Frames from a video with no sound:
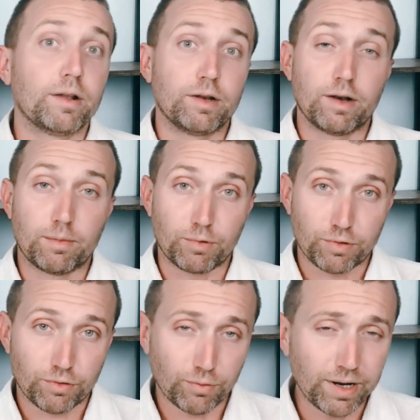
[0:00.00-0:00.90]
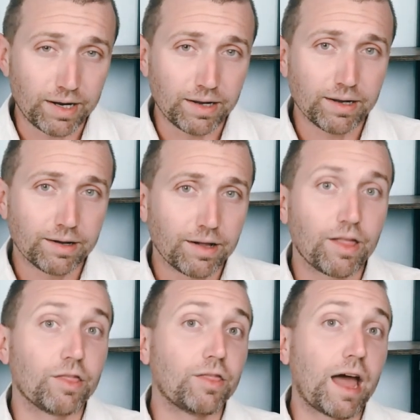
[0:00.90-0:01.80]
Number three,
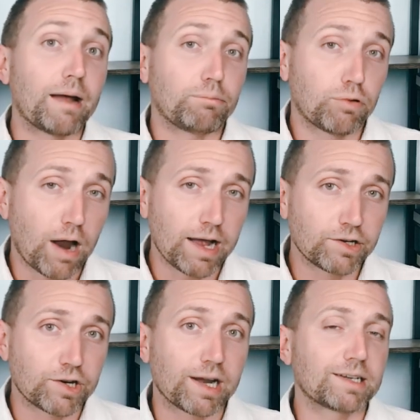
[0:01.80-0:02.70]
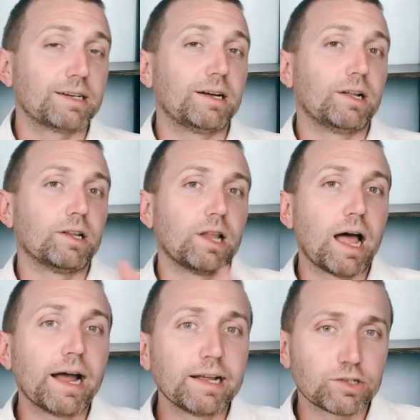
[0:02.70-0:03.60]
that project
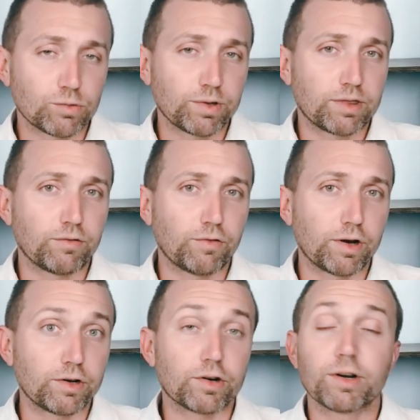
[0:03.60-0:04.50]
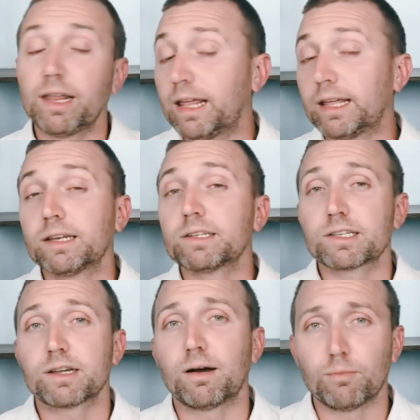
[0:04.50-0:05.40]
aligns with the funder in
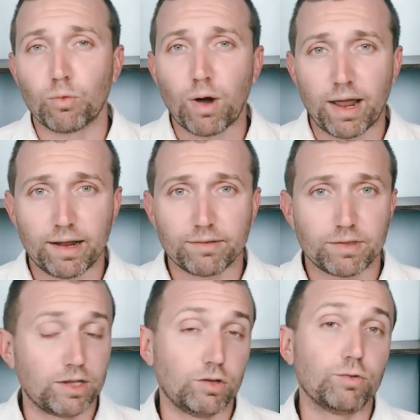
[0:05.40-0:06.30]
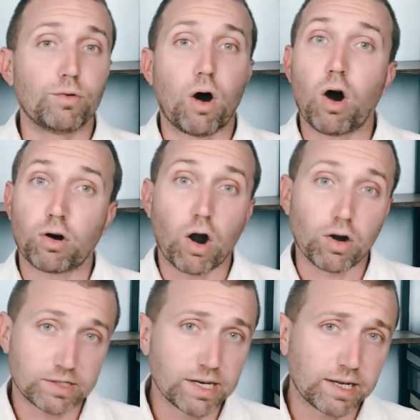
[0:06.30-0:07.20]
some way that you are
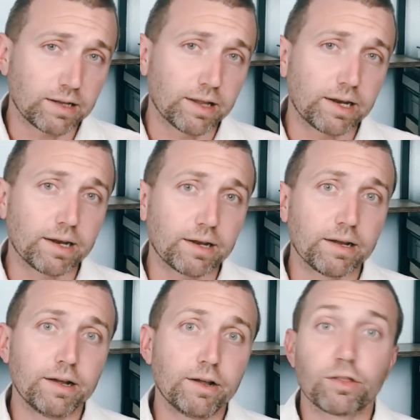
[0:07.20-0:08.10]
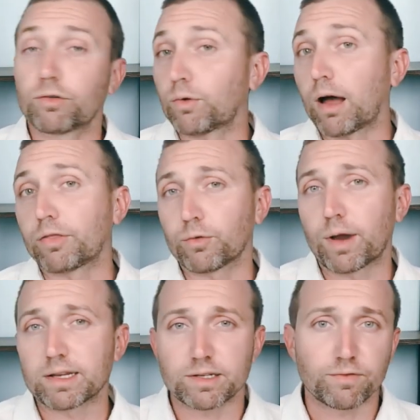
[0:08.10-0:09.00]
articulating throughout the
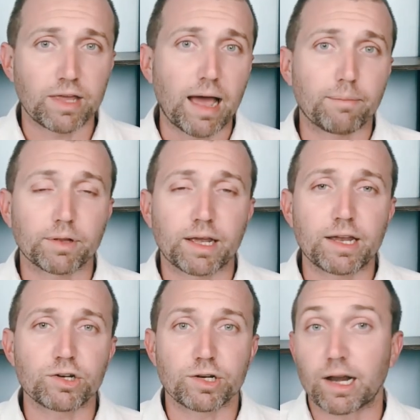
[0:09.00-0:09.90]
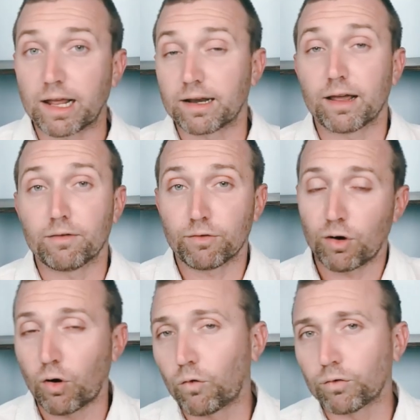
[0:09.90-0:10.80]
rest of the application and have
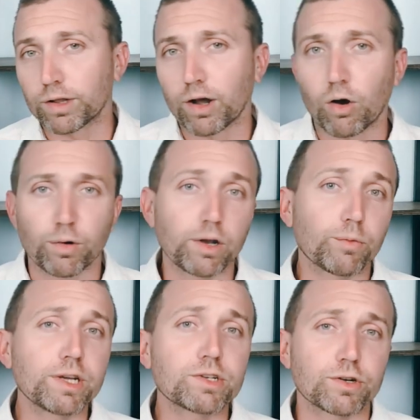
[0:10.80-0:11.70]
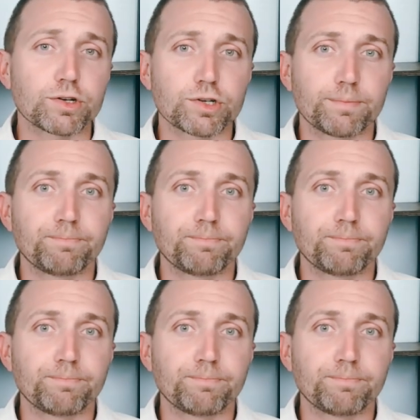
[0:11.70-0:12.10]
hopefully already researched.